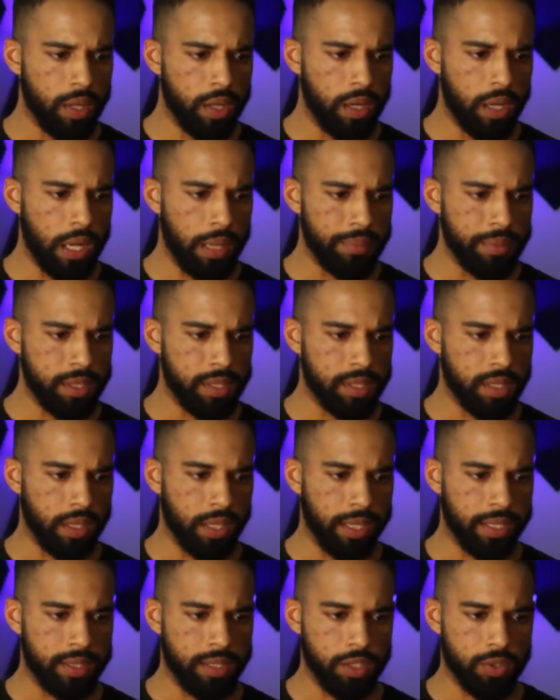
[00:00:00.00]
let me
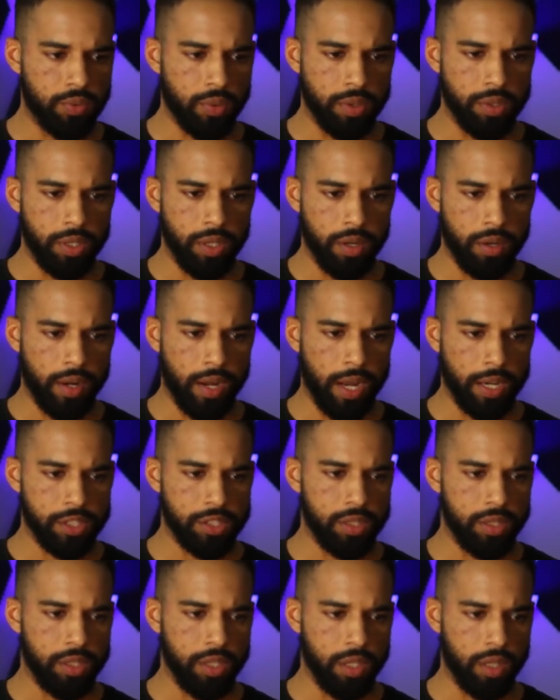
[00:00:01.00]
select this one here.
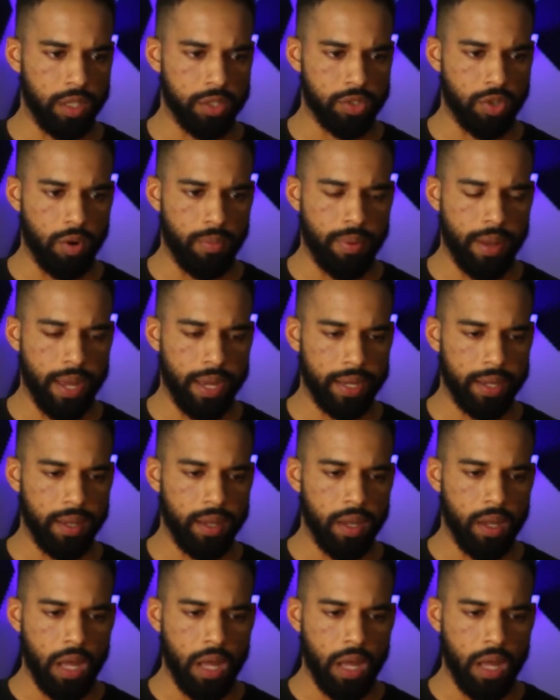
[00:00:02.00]
Actually, here, let's go back.